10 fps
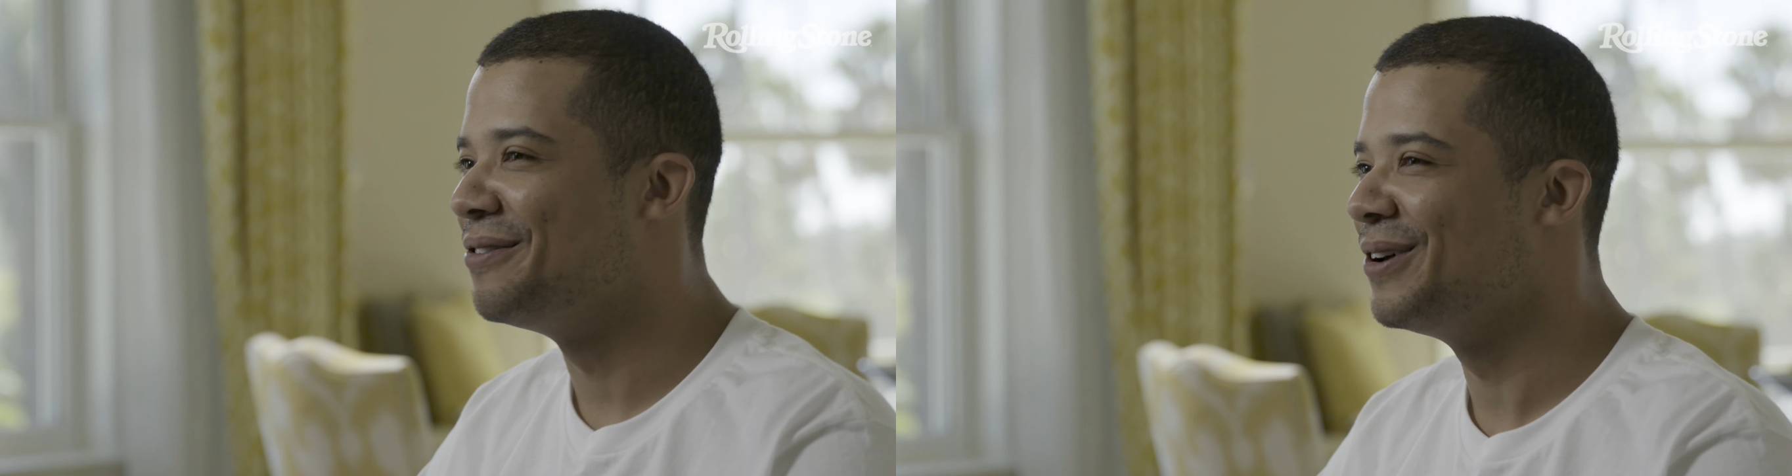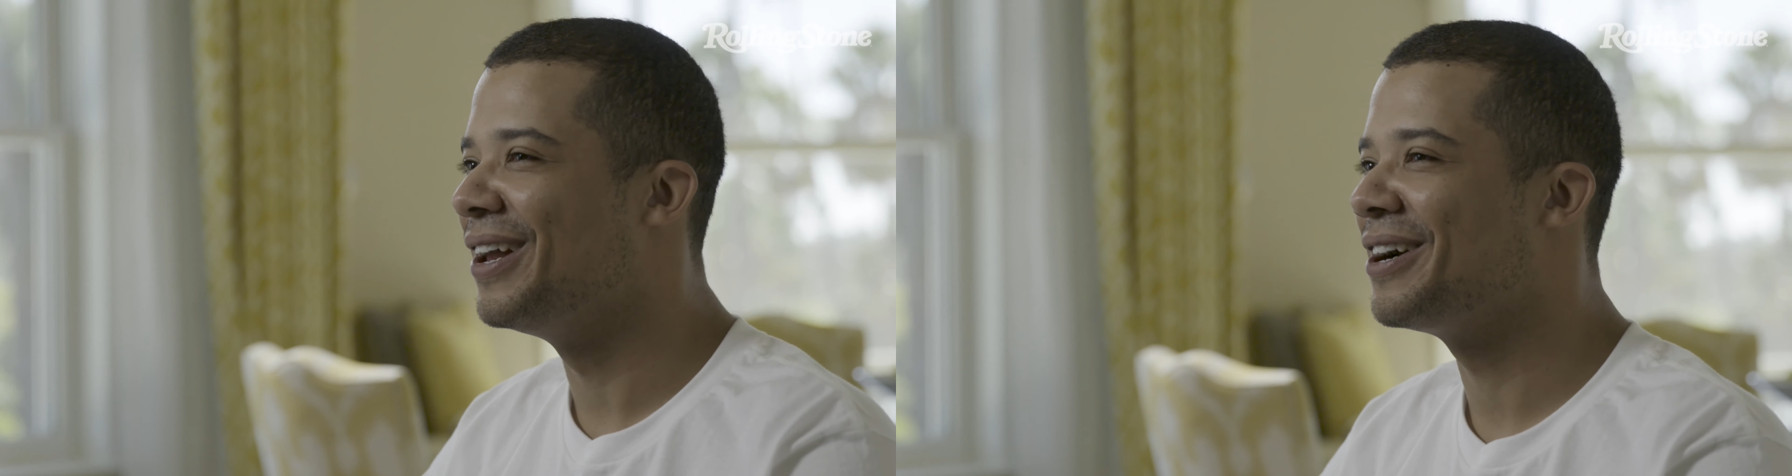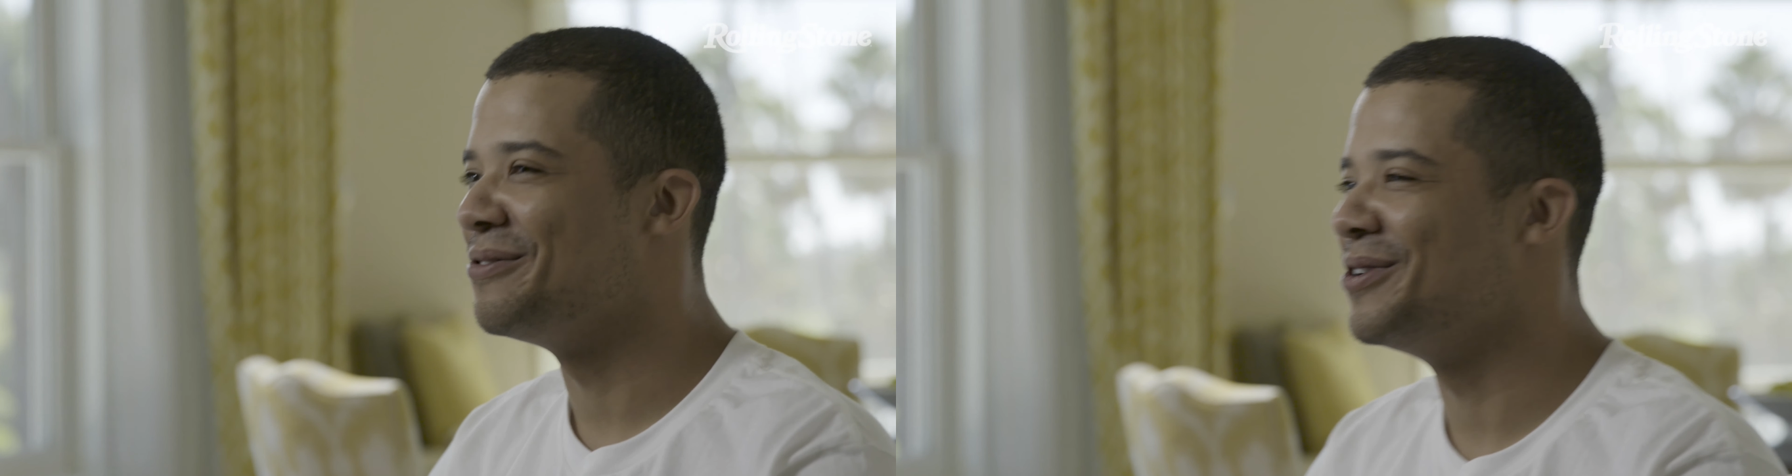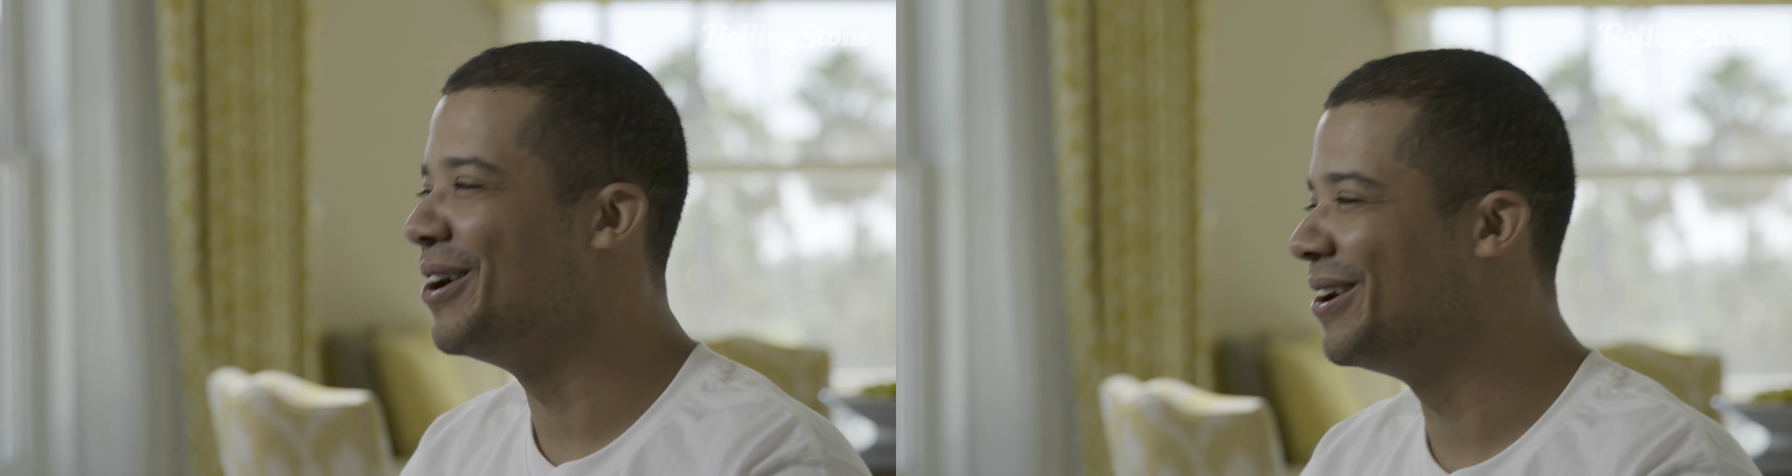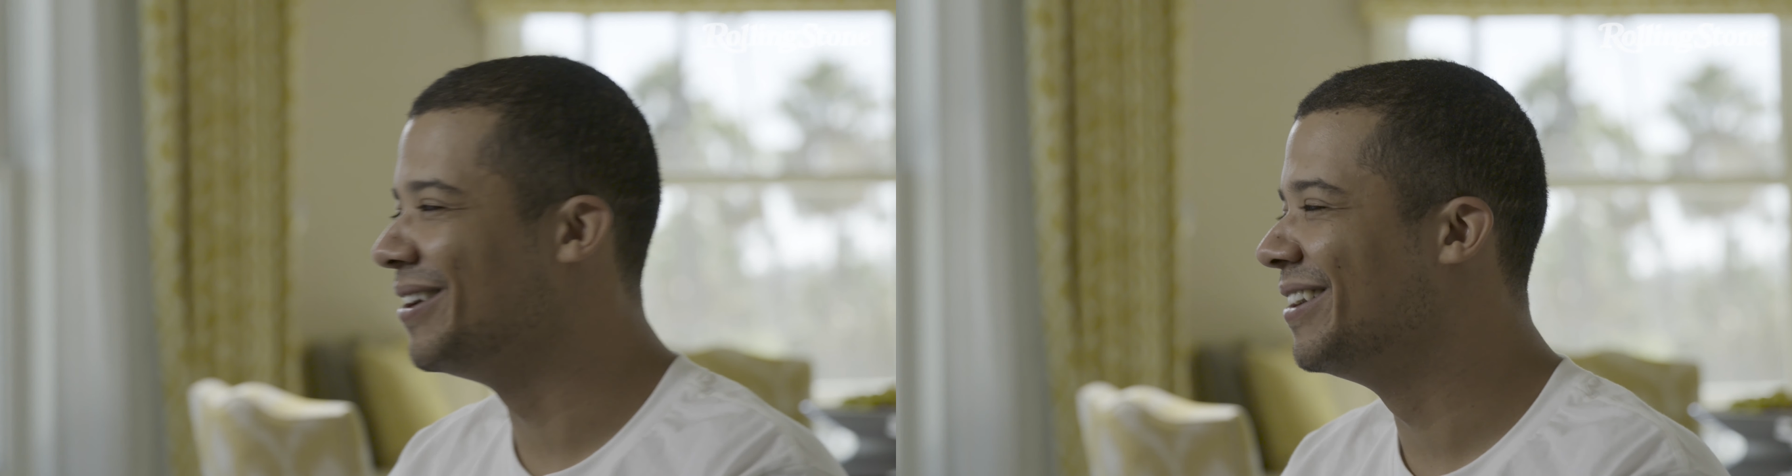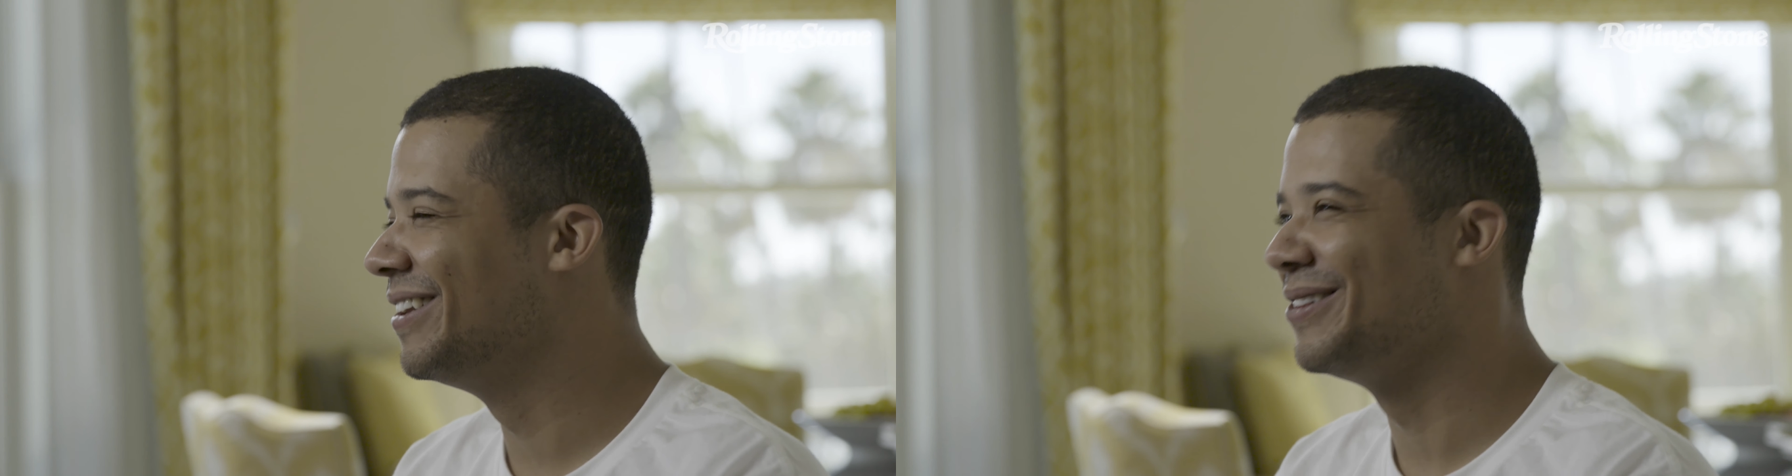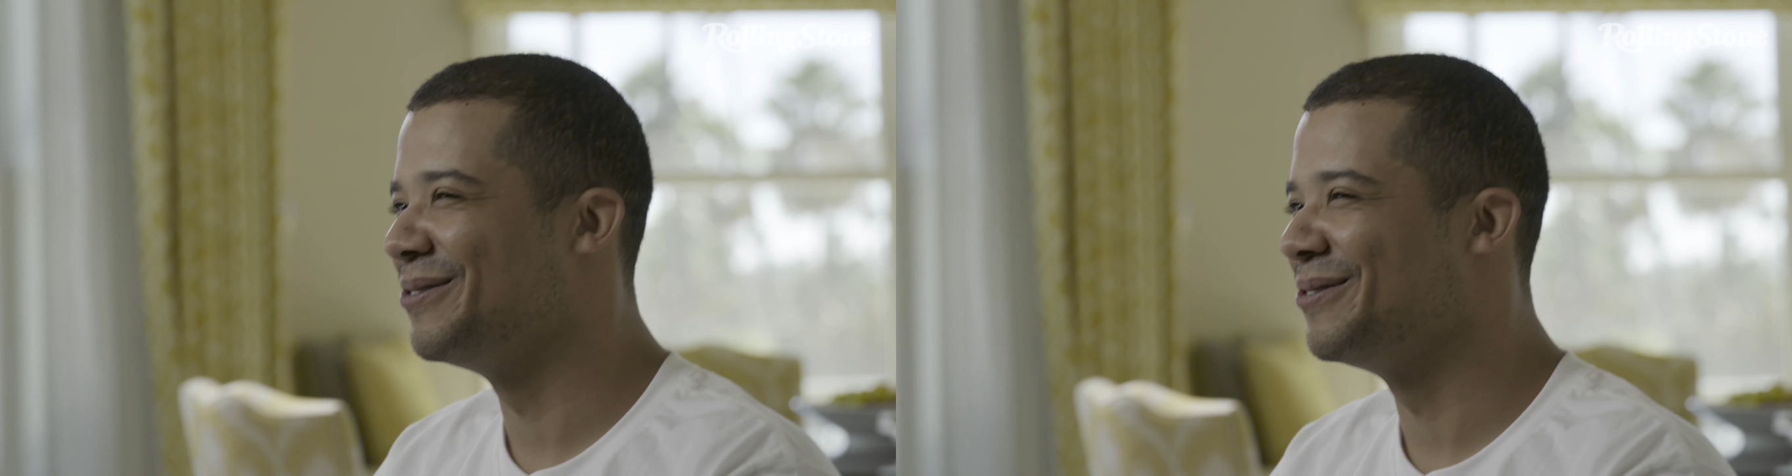I feel like I've earned